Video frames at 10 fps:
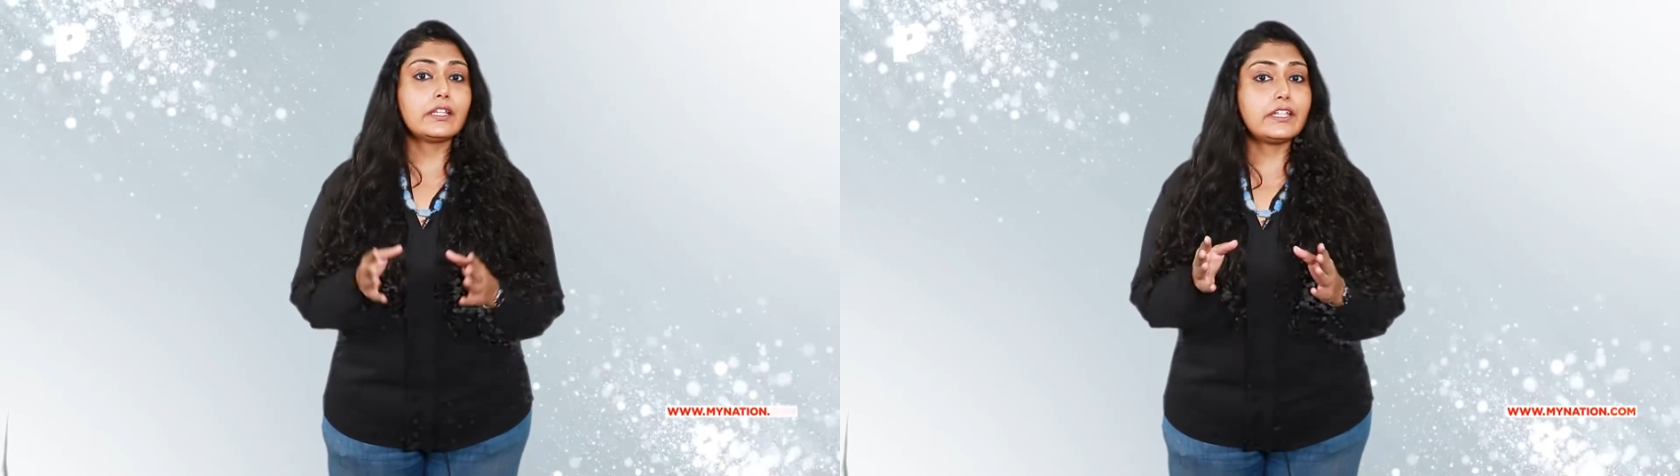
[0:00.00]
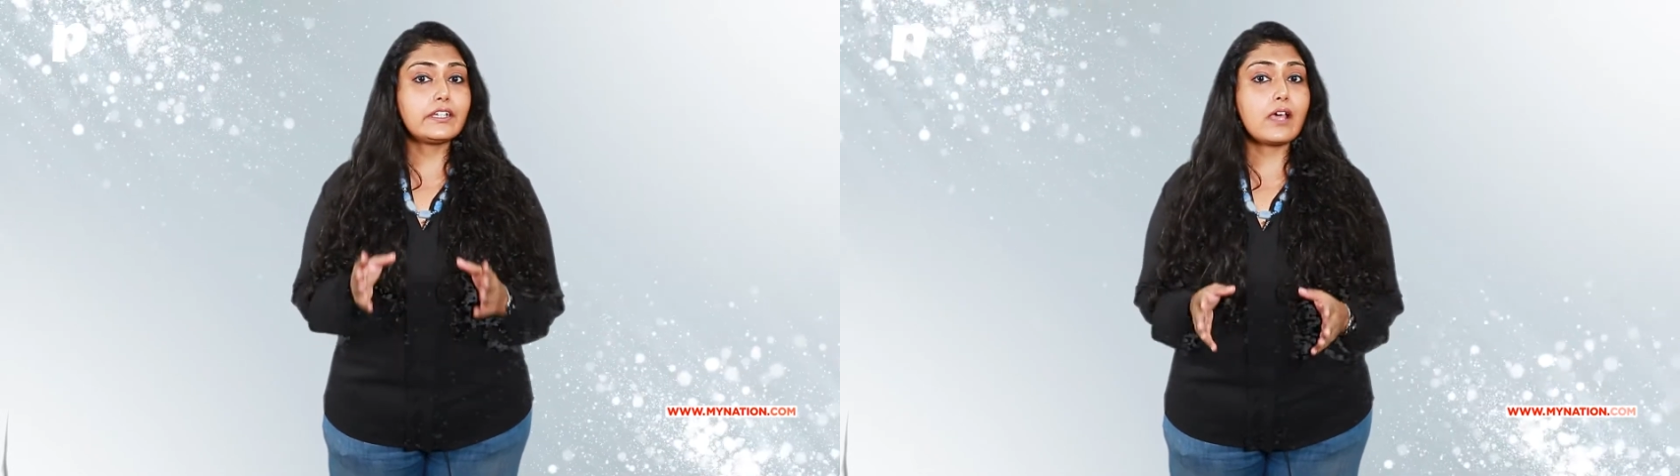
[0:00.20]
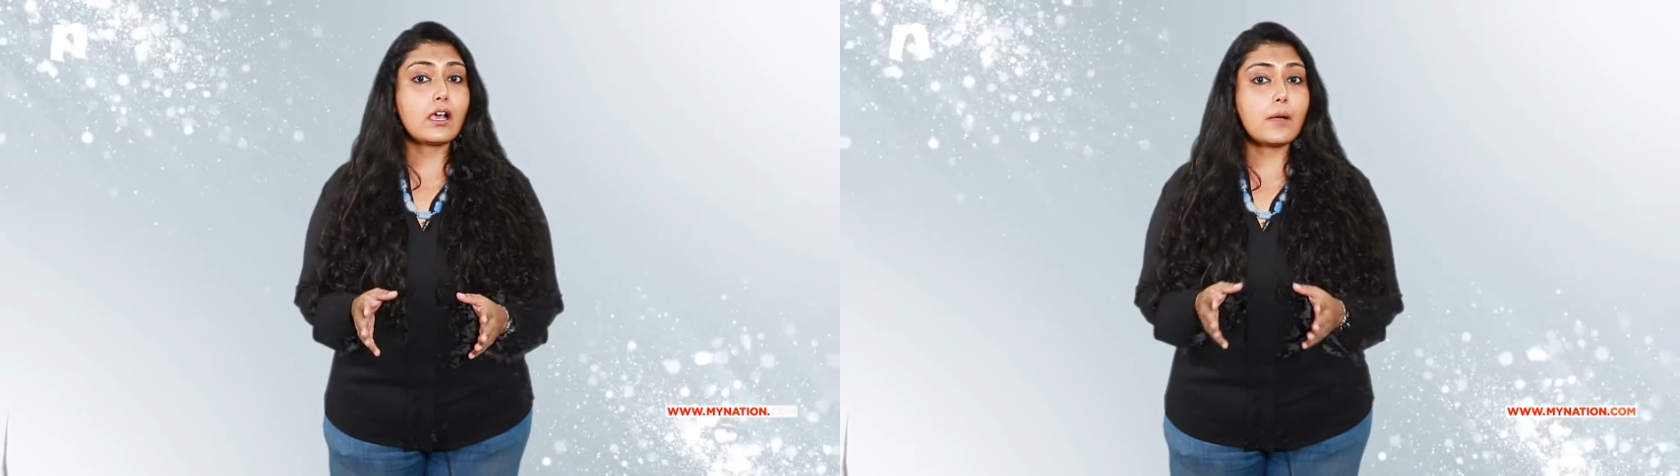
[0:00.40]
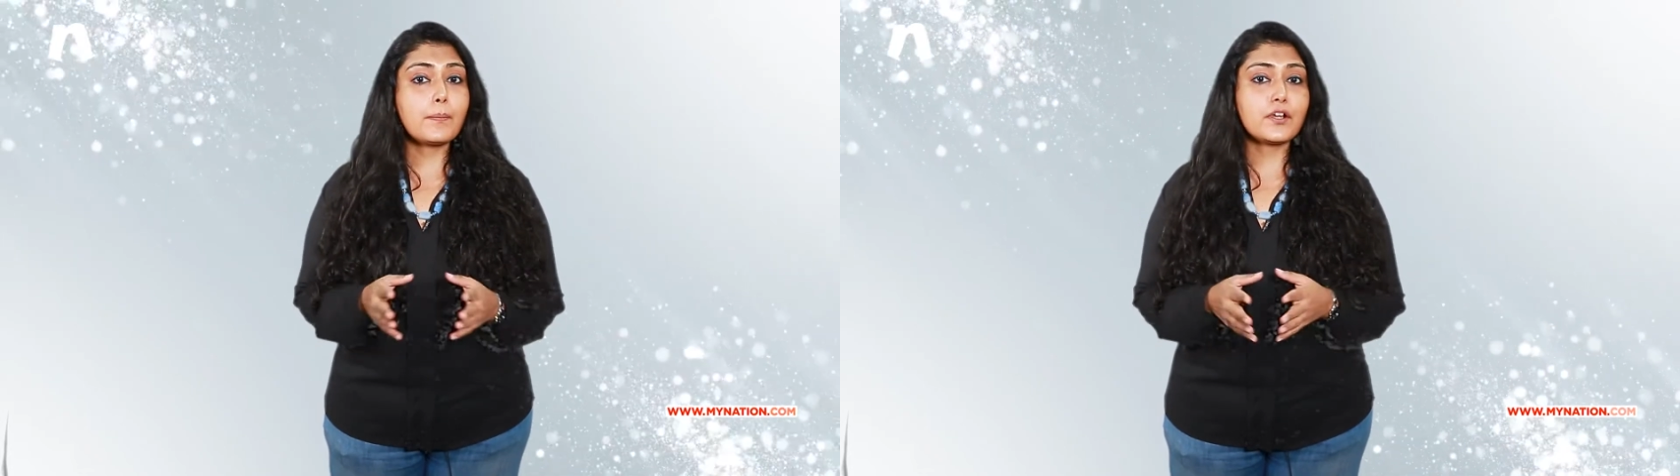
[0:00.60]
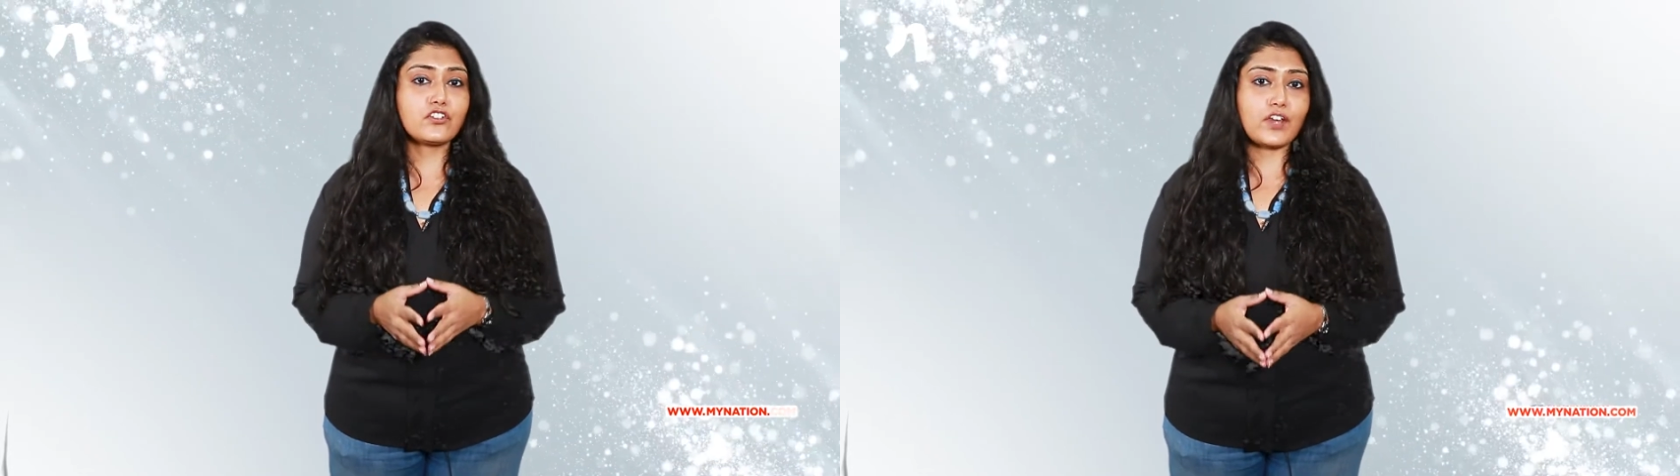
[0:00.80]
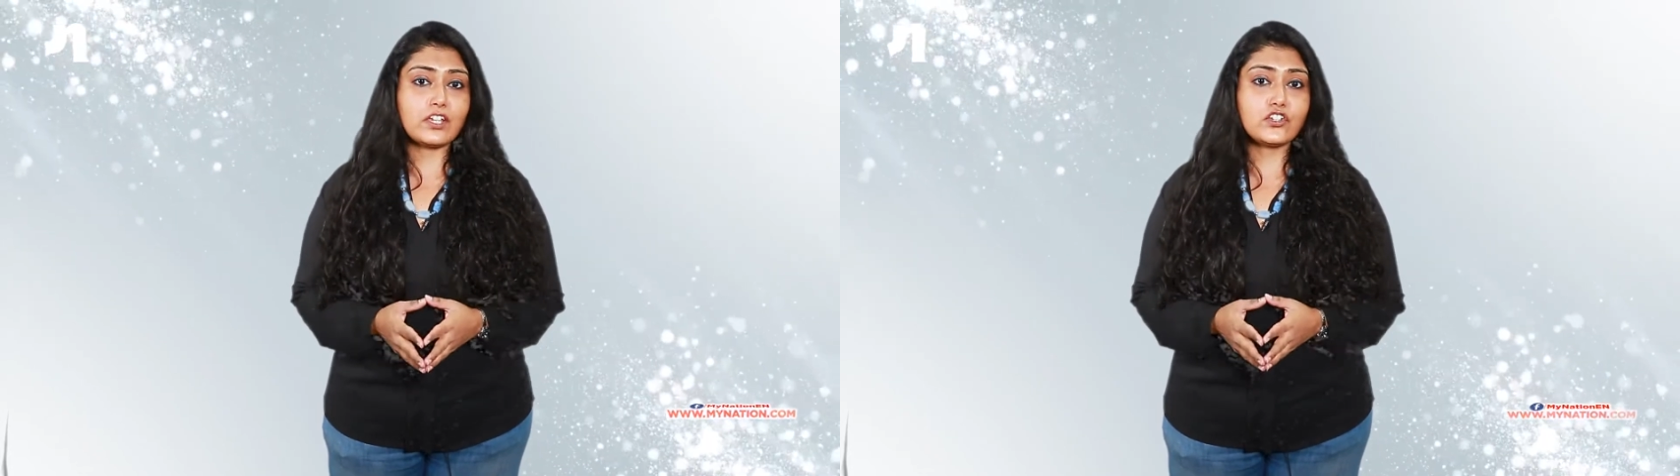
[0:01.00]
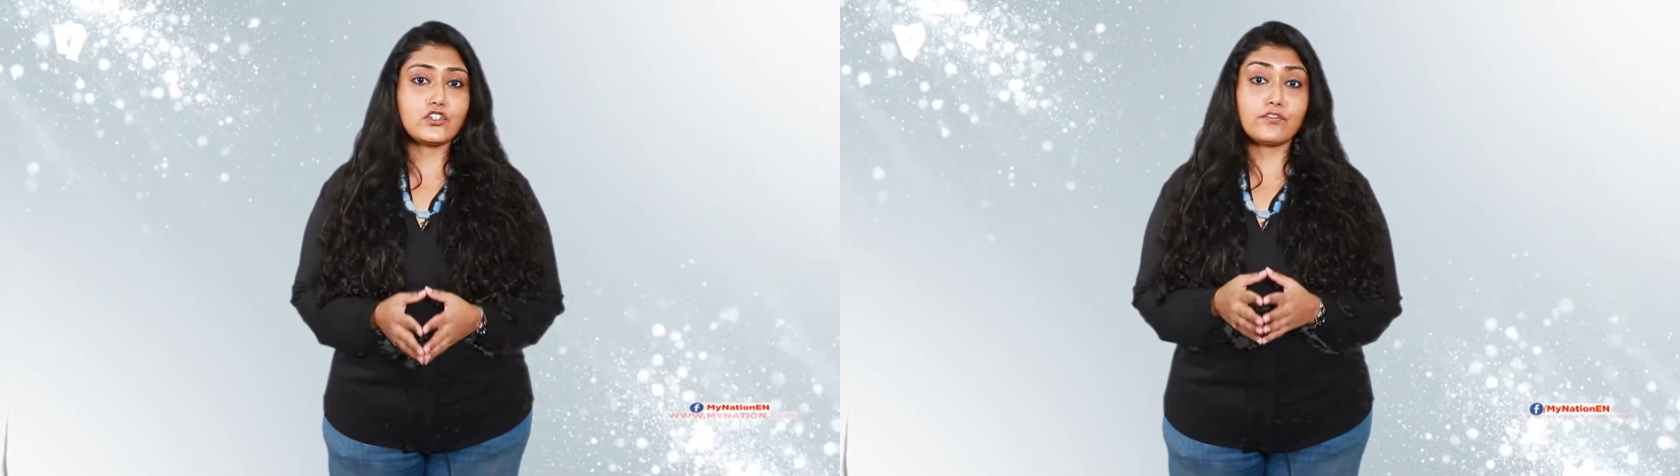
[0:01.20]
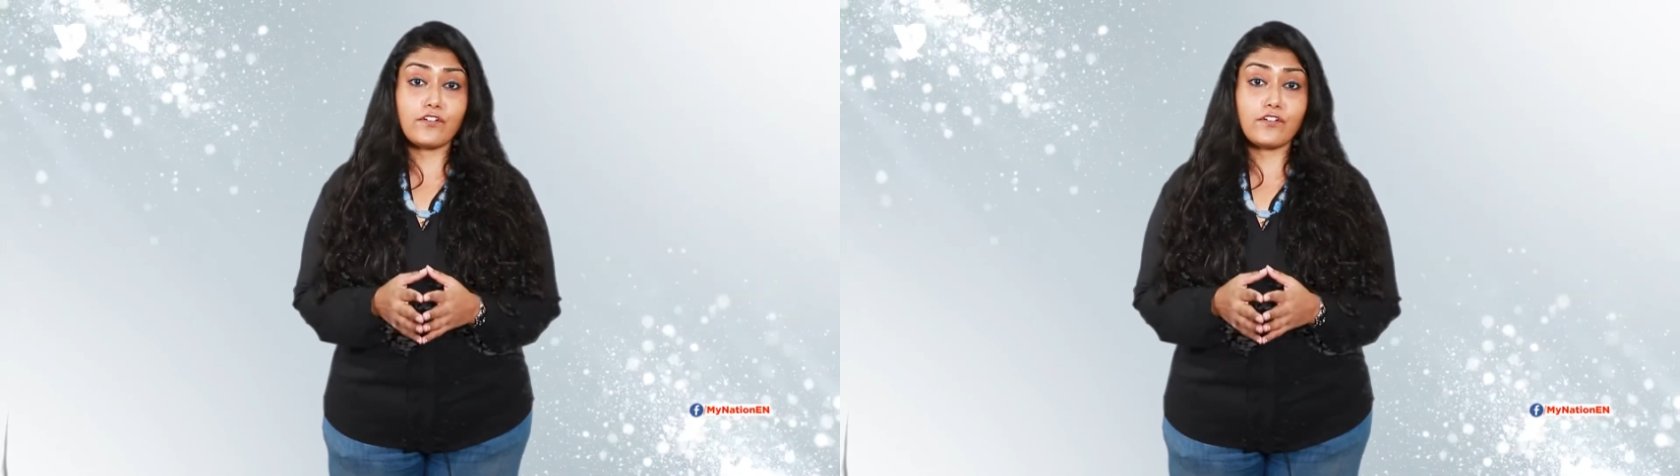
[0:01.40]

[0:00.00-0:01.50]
They dug up a trench to